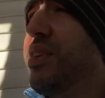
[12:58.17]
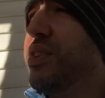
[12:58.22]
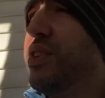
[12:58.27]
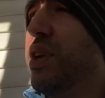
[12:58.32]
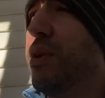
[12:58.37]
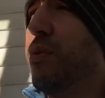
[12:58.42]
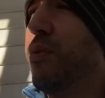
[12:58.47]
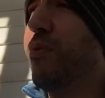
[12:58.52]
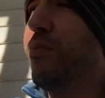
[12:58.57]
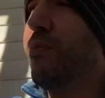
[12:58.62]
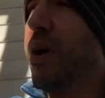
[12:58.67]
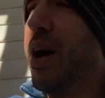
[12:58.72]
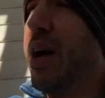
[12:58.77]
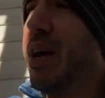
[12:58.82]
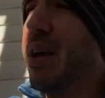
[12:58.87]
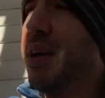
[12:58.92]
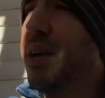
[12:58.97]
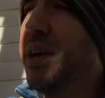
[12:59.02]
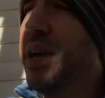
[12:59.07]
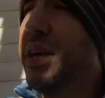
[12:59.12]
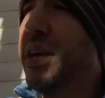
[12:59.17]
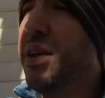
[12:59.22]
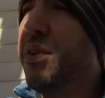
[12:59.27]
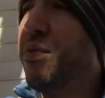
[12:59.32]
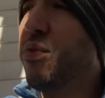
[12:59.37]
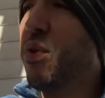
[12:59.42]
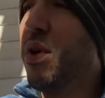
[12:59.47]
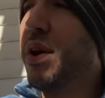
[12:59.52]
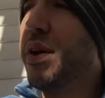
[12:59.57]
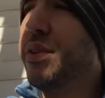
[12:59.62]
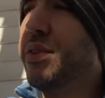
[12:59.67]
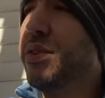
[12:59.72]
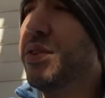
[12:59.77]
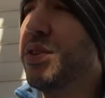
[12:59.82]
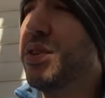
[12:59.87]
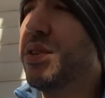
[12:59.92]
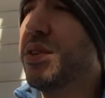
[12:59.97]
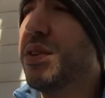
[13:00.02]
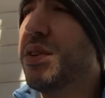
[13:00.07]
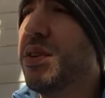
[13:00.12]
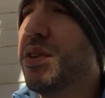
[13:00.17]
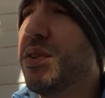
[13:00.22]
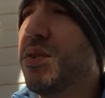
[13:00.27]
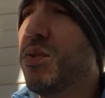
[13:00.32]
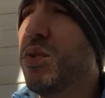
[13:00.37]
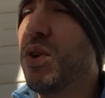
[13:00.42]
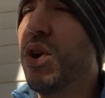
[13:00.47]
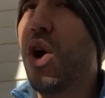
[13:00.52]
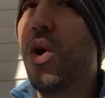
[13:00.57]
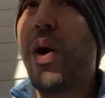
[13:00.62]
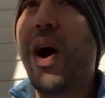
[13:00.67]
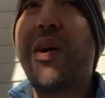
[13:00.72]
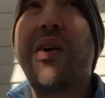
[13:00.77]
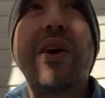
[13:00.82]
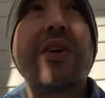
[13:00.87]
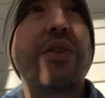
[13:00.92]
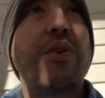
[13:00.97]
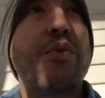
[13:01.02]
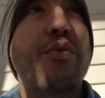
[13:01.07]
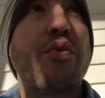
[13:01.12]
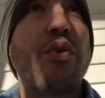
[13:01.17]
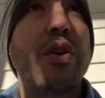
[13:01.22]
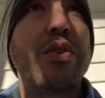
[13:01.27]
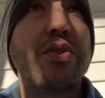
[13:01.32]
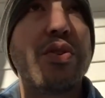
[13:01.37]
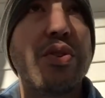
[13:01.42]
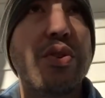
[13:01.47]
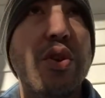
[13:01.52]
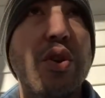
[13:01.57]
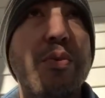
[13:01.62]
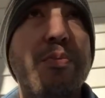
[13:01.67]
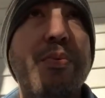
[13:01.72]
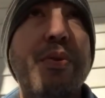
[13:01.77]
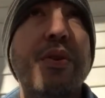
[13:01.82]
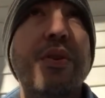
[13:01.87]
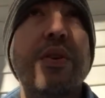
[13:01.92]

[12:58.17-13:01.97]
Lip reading: Some of my Guinea friends would go out on their front stoop